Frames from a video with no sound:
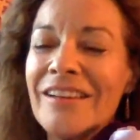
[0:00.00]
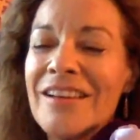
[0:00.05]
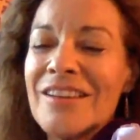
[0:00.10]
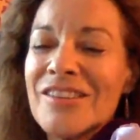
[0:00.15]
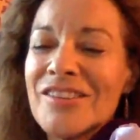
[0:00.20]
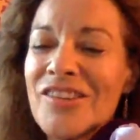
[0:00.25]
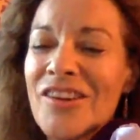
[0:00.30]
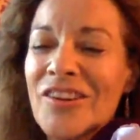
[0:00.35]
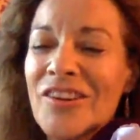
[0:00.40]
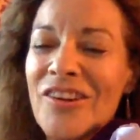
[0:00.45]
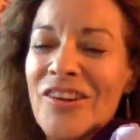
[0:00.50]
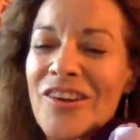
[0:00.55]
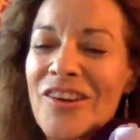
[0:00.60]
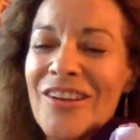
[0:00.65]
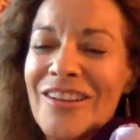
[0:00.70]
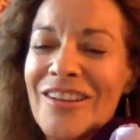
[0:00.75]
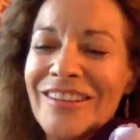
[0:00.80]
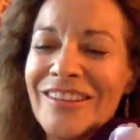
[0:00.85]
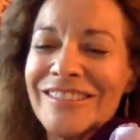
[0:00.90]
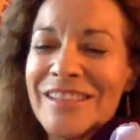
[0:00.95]

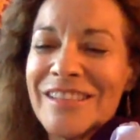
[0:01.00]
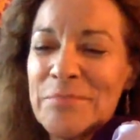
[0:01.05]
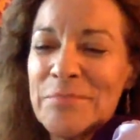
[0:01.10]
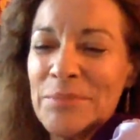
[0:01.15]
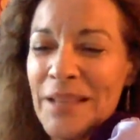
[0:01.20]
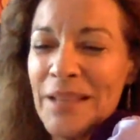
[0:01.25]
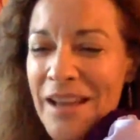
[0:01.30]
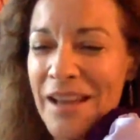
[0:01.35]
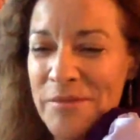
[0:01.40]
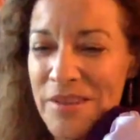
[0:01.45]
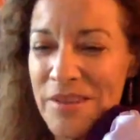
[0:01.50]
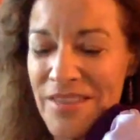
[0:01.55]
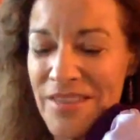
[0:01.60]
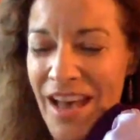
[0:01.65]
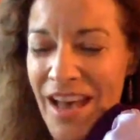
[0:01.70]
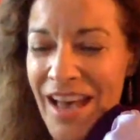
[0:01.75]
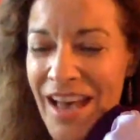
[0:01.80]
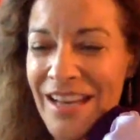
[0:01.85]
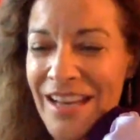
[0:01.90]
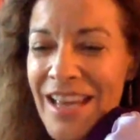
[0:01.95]
circles, and play with
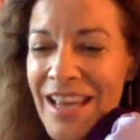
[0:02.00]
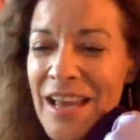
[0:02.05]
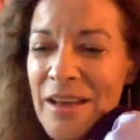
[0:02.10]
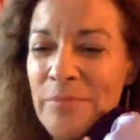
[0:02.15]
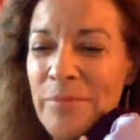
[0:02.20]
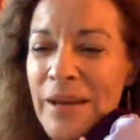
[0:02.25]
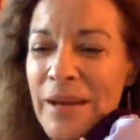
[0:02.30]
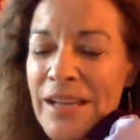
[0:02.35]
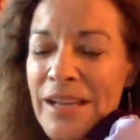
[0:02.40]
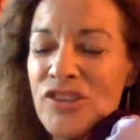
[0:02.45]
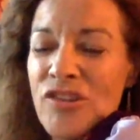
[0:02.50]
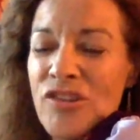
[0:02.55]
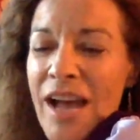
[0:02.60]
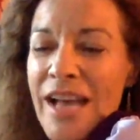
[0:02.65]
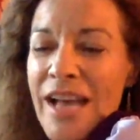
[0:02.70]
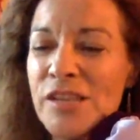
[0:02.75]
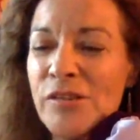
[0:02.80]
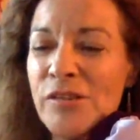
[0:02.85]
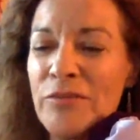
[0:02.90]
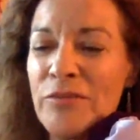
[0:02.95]
that. But try
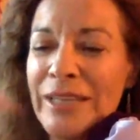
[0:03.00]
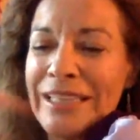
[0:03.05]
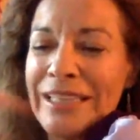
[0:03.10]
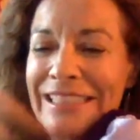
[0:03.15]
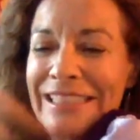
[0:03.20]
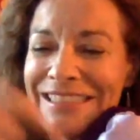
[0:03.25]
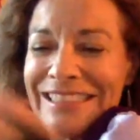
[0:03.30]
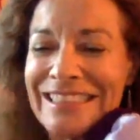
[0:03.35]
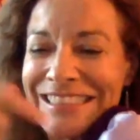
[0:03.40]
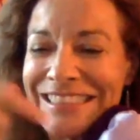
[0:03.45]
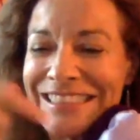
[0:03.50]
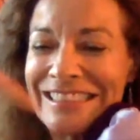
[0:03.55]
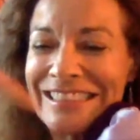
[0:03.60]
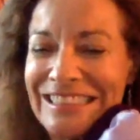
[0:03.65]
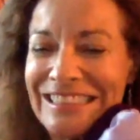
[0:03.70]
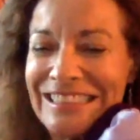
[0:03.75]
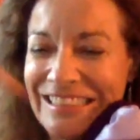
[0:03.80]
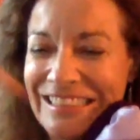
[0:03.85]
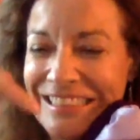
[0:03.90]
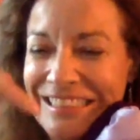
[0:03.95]
to avoid,
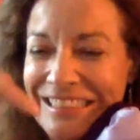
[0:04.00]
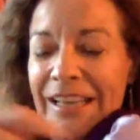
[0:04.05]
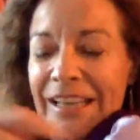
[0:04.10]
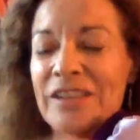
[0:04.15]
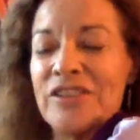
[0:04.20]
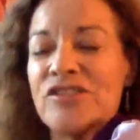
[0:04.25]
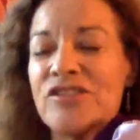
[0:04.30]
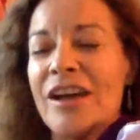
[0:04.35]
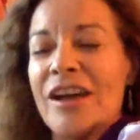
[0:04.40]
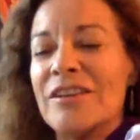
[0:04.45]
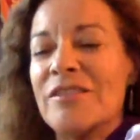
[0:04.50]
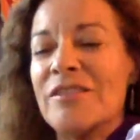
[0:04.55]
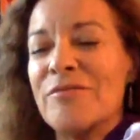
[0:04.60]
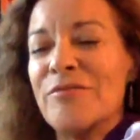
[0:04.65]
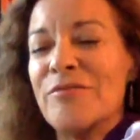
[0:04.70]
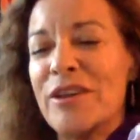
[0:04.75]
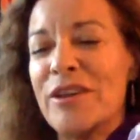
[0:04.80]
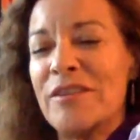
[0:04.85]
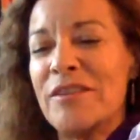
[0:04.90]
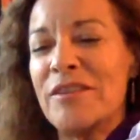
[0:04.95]
and try to
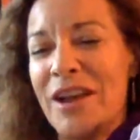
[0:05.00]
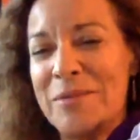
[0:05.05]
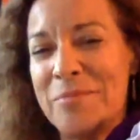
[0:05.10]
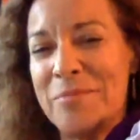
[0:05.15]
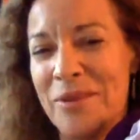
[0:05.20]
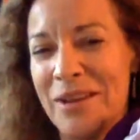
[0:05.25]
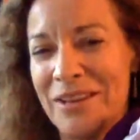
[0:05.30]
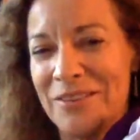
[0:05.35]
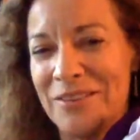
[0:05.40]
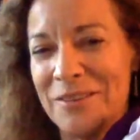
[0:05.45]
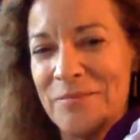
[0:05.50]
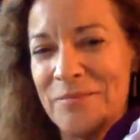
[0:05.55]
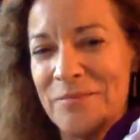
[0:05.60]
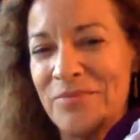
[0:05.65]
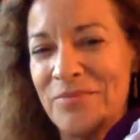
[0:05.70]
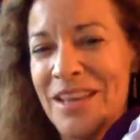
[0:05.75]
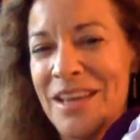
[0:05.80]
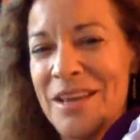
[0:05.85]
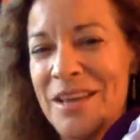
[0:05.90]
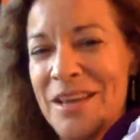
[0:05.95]
avoid a vibrator.
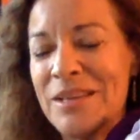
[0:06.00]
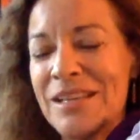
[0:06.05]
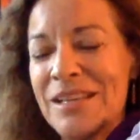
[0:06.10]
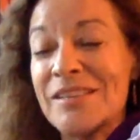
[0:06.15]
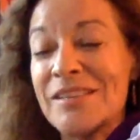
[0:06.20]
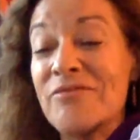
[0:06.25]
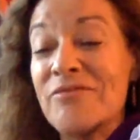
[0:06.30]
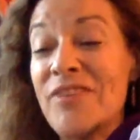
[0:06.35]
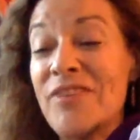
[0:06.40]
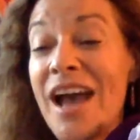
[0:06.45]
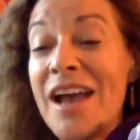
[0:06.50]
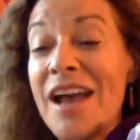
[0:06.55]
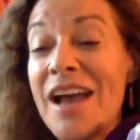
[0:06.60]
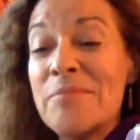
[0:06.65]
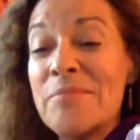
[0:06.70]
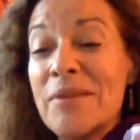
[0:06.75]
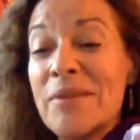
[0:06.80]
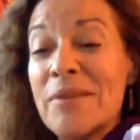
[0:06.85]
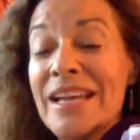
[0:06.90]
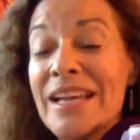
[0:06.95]

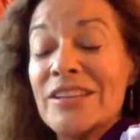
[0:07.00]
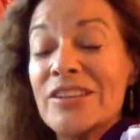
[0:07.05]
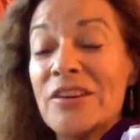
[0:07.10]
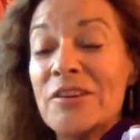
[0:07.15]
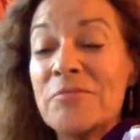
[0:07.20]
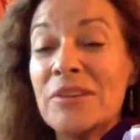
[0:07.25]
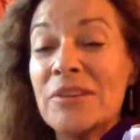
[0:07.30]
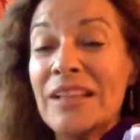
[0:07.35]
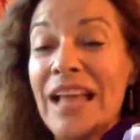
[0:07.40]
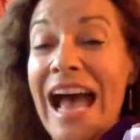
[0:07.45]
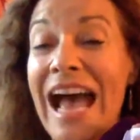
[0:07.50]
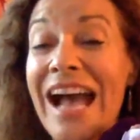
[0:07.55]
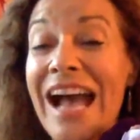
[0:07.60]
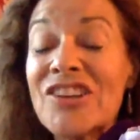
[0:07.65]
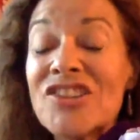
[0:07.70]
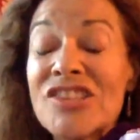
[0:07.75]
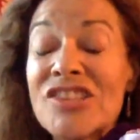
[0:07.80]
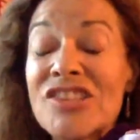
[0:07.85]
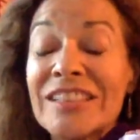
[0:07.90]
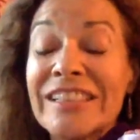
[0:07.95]
Because a
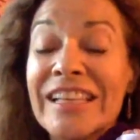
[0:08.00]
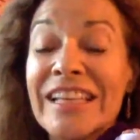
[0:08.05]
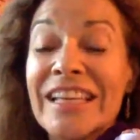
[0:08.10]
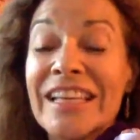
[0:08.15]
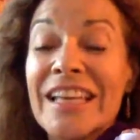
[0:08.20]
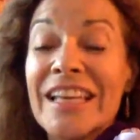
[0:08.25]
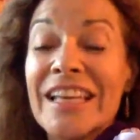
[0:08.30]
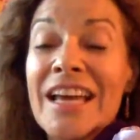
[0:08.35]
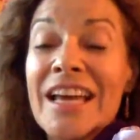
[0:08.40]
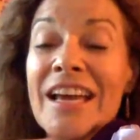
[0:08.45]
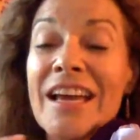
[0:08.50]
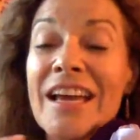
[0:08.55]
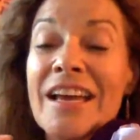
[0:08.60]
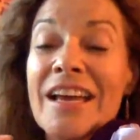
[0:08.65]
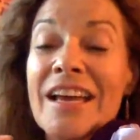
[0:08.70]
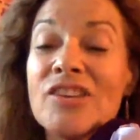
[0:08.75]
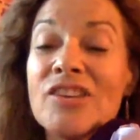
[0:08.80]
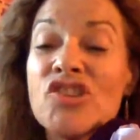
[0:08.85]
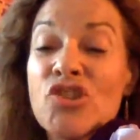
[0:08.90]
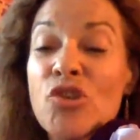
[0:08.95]
vibrator will
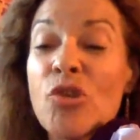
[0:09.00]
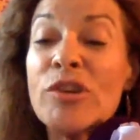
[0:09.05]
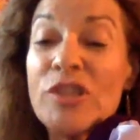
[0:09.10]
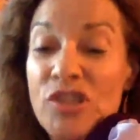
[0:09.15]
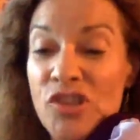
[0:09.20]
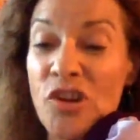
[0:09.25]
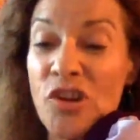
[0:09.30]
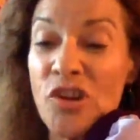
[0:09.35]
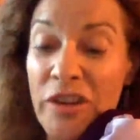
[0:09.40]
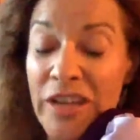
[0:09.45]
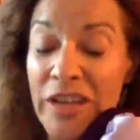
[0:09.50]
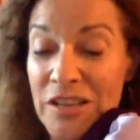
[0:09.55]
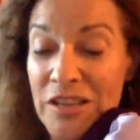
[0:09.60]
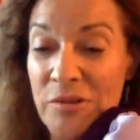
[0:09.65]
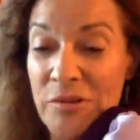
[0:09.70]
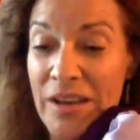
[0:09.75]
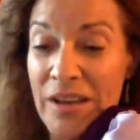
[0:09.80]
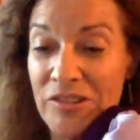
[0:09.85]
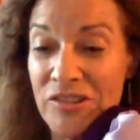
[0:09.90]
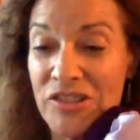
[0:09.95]
actually
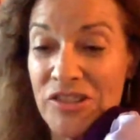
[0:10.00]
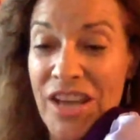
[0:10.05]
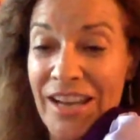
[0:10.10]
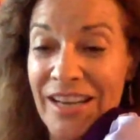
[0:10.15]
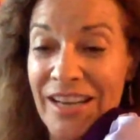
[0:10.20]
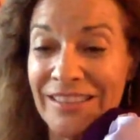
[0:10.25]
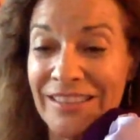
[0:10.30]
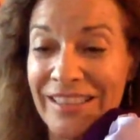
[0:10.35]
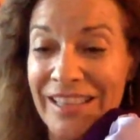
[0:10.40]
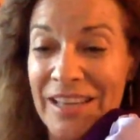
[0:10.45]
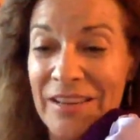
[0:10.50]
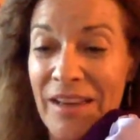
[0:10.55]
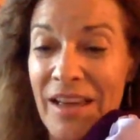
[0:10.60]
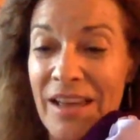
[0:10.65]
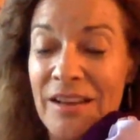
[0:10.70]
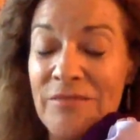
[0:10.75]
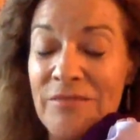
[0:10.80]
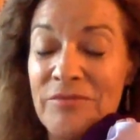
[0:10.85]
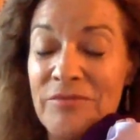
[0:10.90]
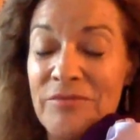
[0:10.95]
short circuit you
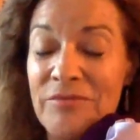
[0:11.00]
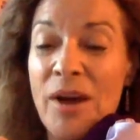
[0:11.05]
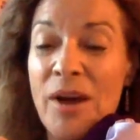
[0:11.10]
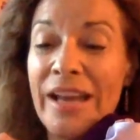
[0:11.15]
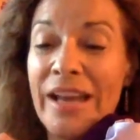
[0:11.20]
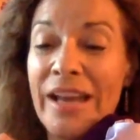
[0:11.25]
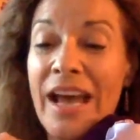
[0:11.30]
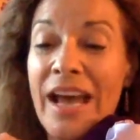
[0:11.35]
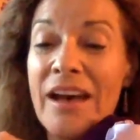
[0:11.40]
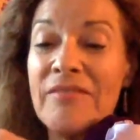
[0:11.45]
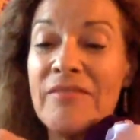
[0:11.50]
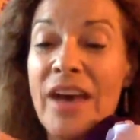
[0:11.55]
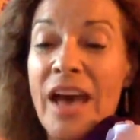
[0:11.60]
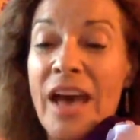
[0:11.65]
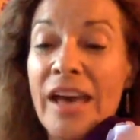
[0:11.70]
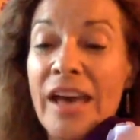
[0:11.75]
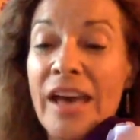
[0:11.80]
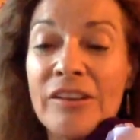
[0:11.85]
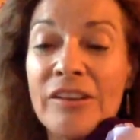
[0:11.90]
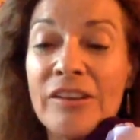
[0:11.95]
energetically. And if you
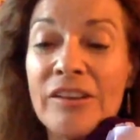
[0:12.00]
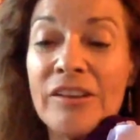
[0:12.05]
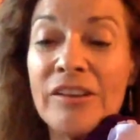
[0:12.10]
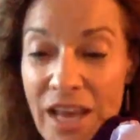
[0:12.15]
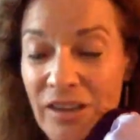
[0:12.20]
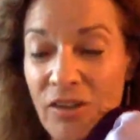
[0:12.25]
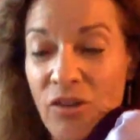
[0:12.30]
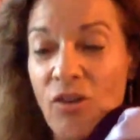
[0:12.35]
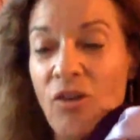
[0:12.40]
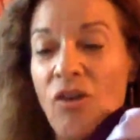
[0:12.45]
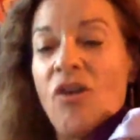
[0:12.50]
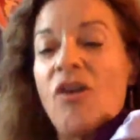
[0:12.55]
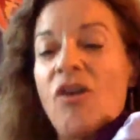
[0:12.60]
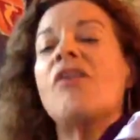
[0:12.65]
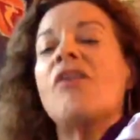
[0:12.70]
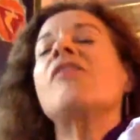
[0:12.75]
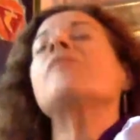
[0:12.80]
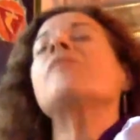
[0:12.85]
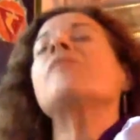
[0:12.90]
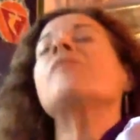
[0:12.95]
want to have
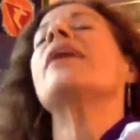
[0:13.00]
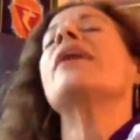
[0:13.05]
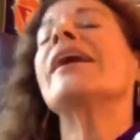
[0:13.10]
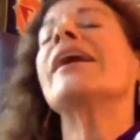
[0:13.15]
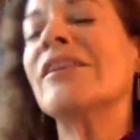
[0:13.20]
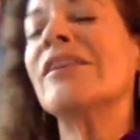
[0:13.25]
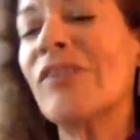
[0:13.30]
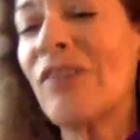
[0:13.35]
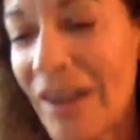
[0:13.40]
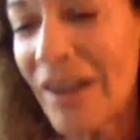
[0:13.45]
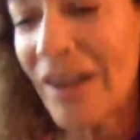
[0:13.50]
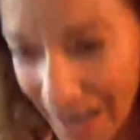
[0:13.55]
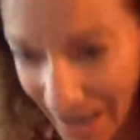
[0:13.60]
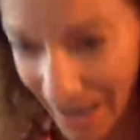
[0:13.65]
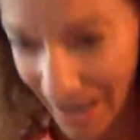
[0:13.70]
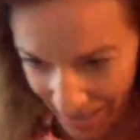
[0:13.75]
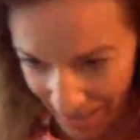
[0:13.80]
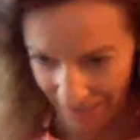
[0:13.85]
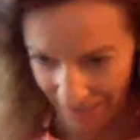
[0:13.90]
energetic whole body